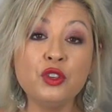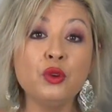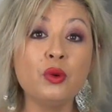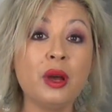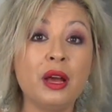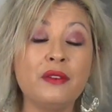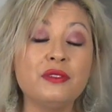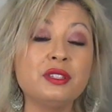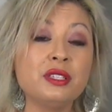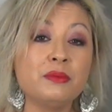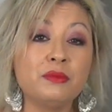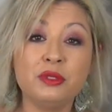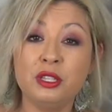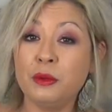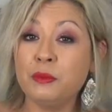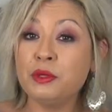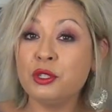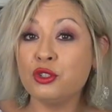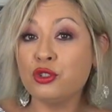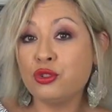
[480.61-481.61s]
you have some
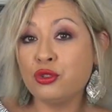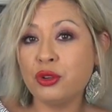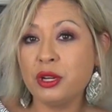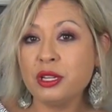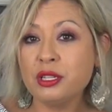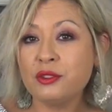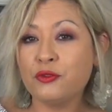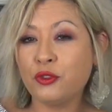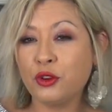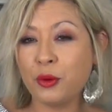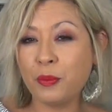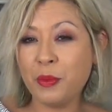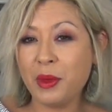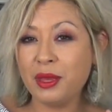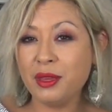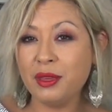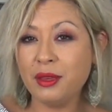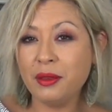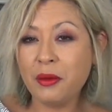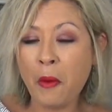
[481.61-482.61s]
tips and tricks for
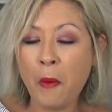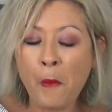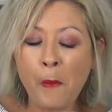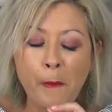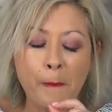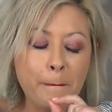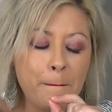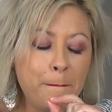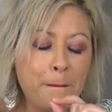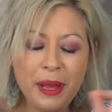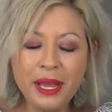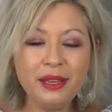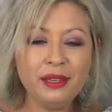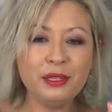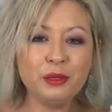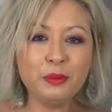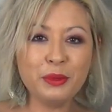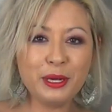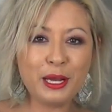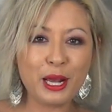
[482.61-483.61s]
making
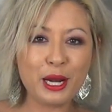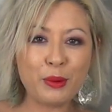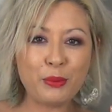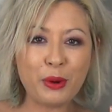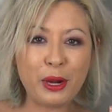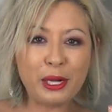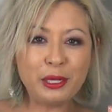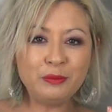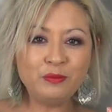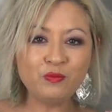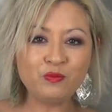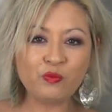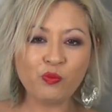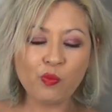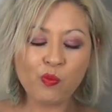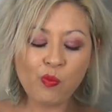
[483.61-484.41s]
bangin' banana bread.